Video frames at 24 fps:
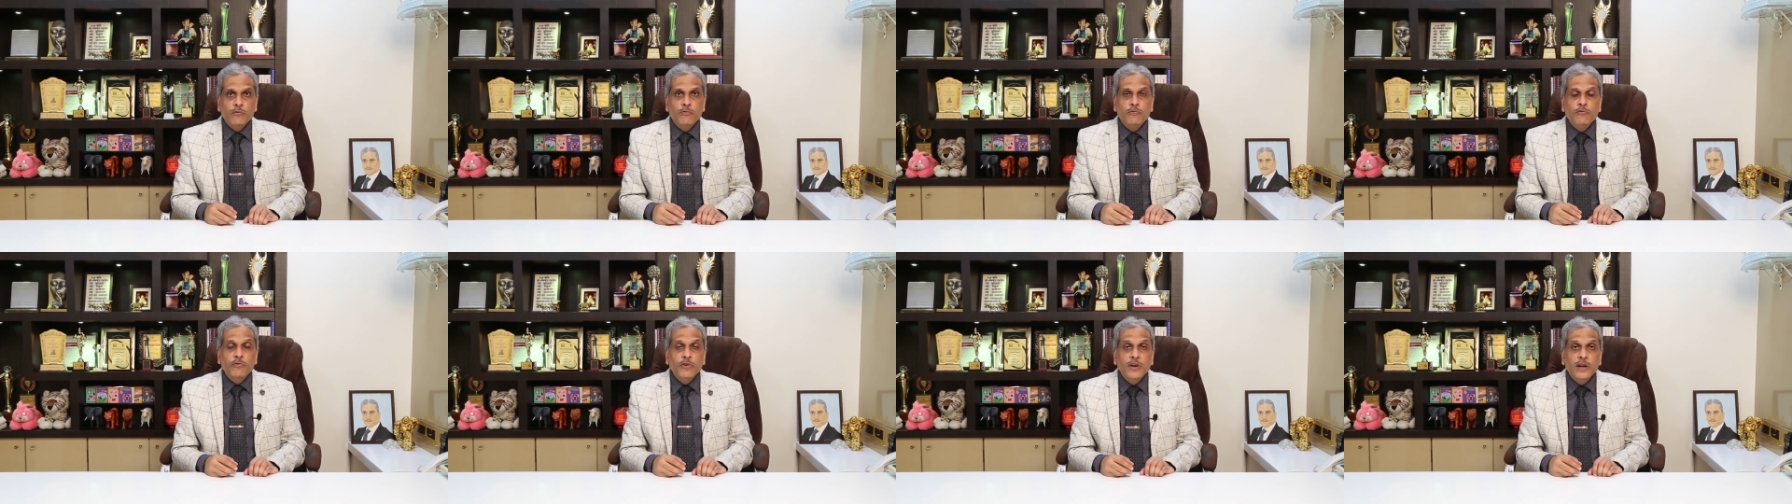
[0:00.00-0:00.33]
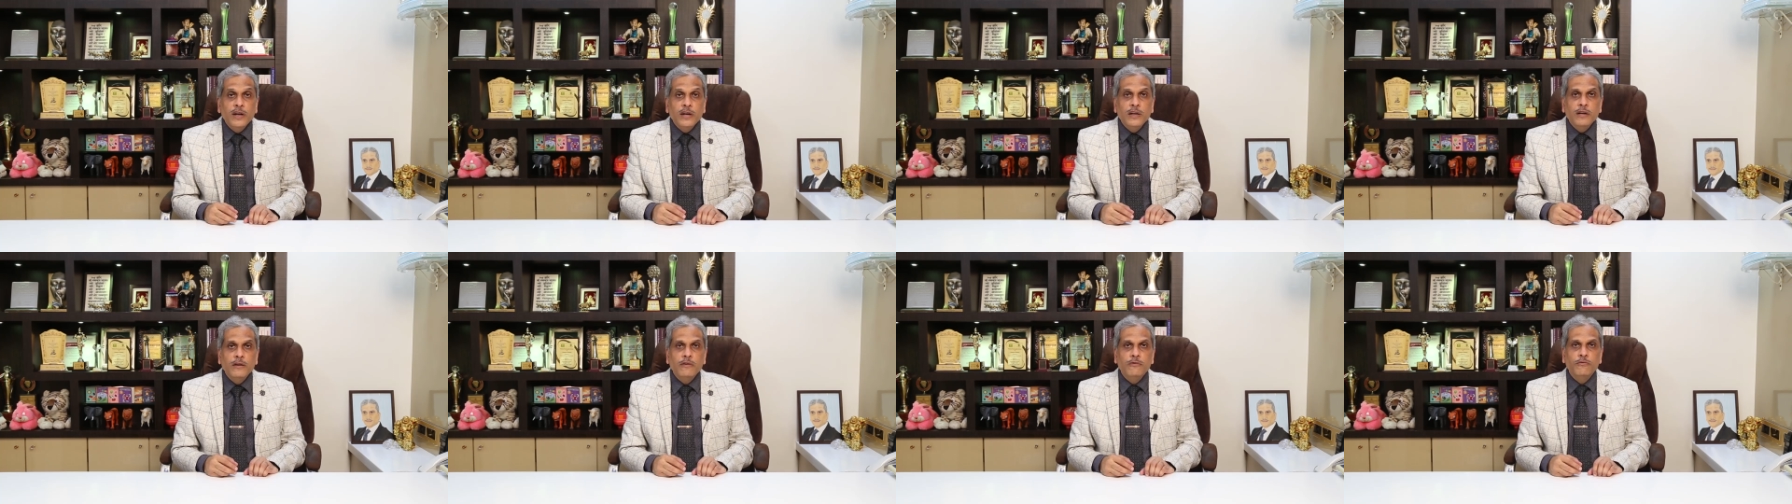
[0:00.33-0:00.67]

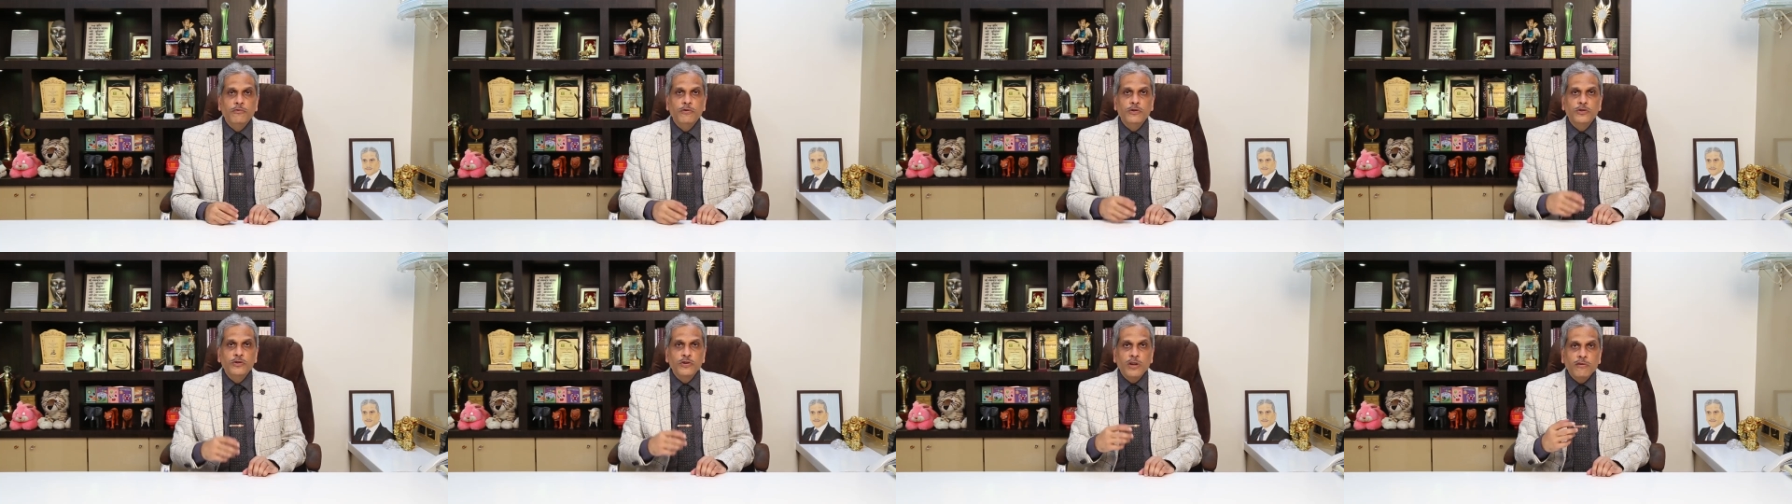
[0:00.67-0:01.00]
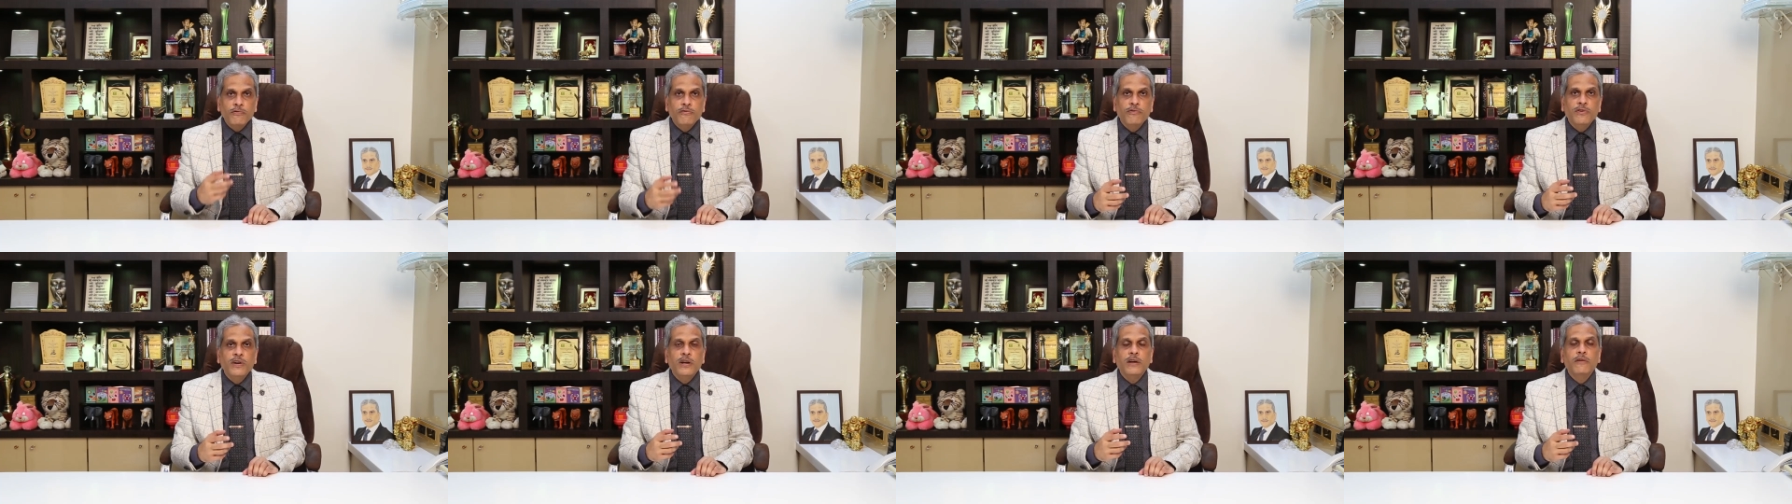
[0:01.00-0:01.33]
field, visual
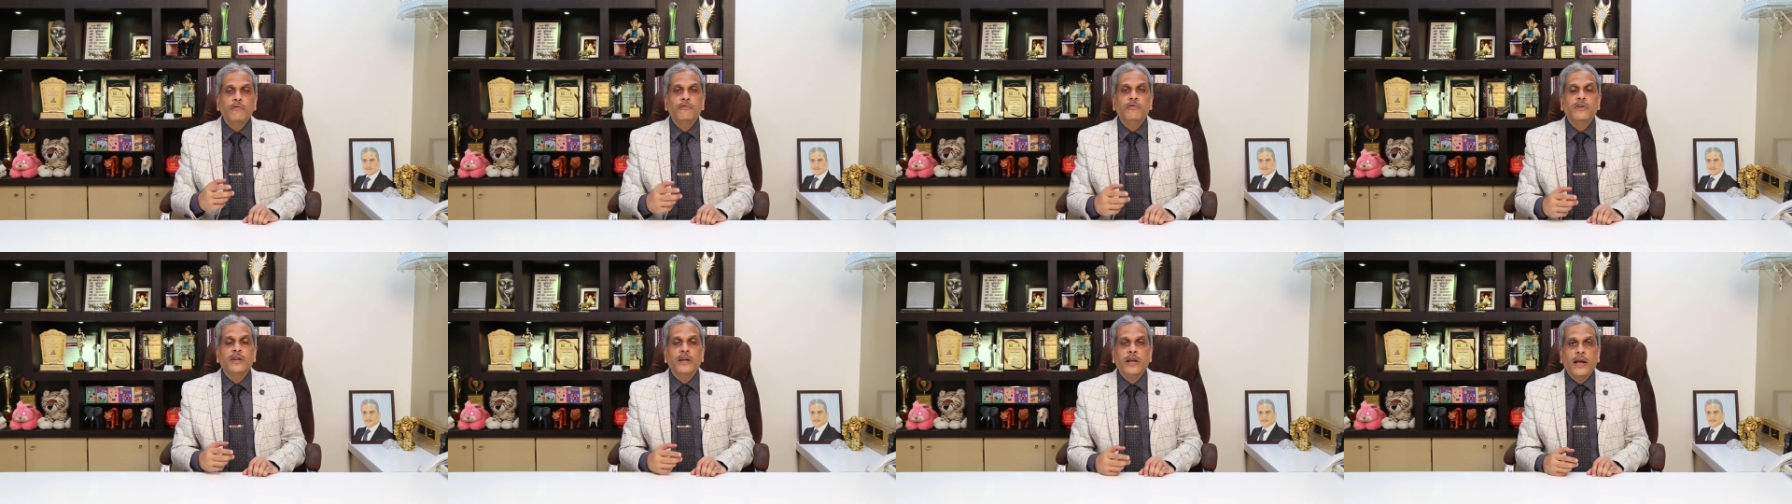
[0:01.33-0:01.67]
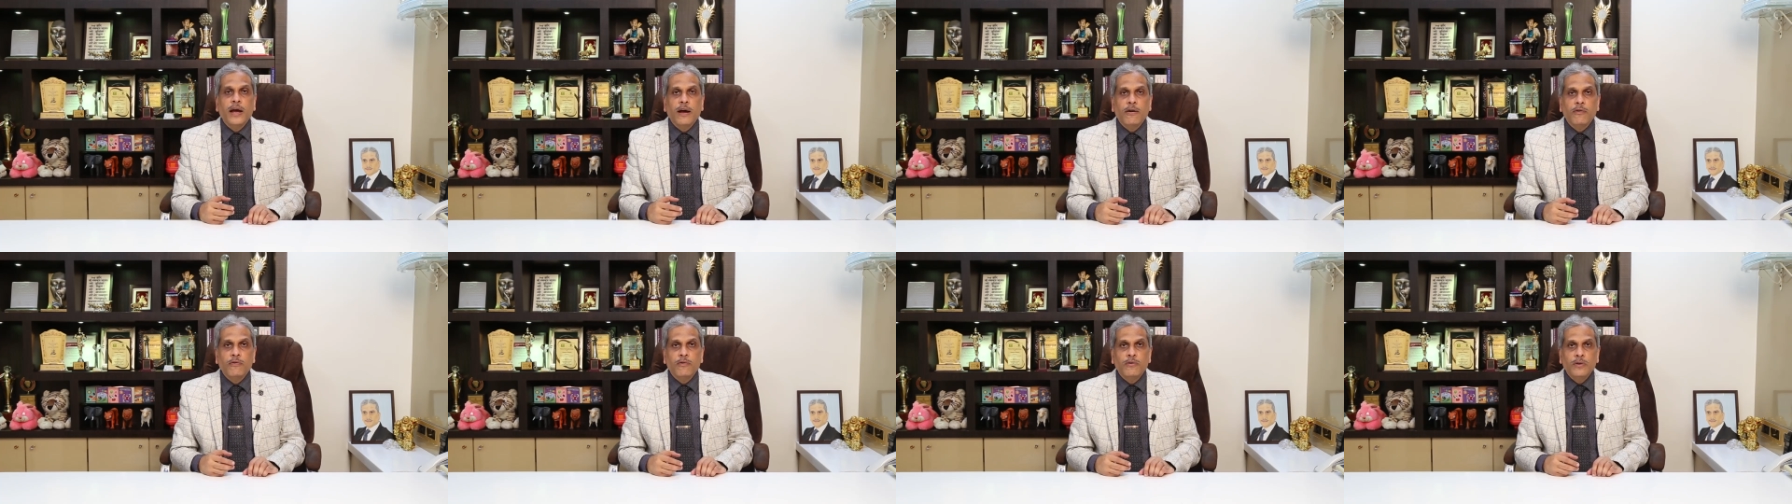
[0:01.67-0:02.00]
field we
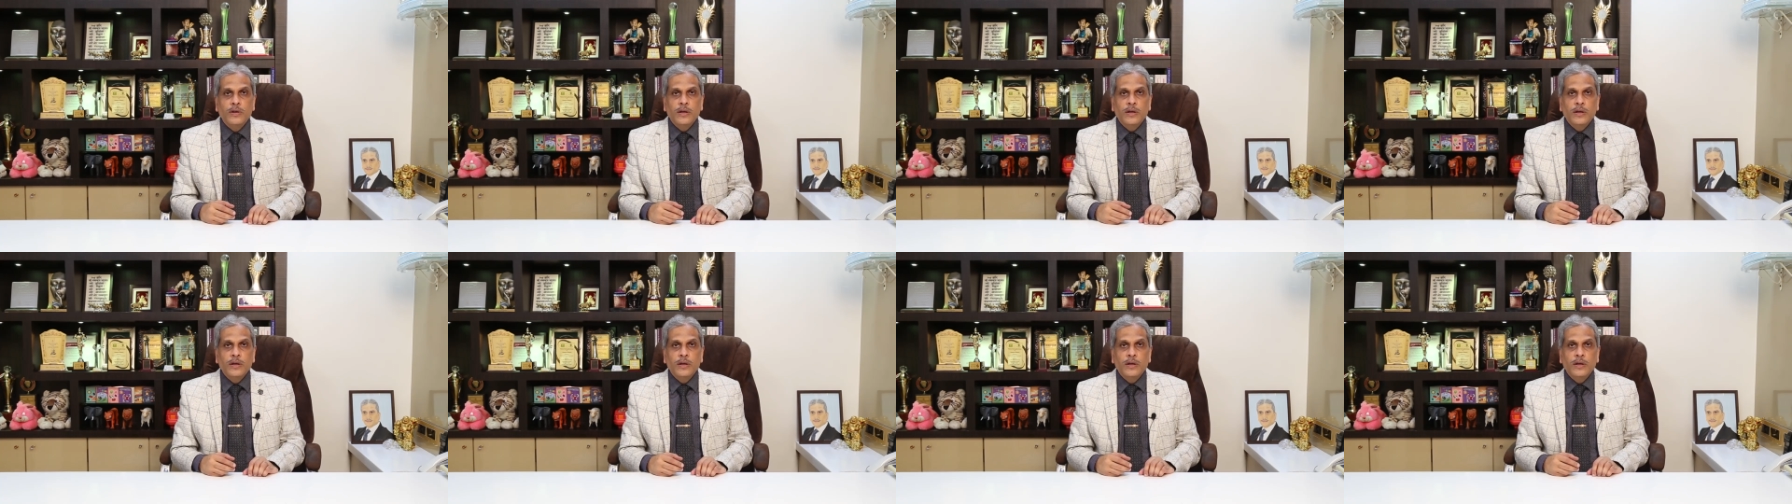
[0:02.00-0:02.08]
have.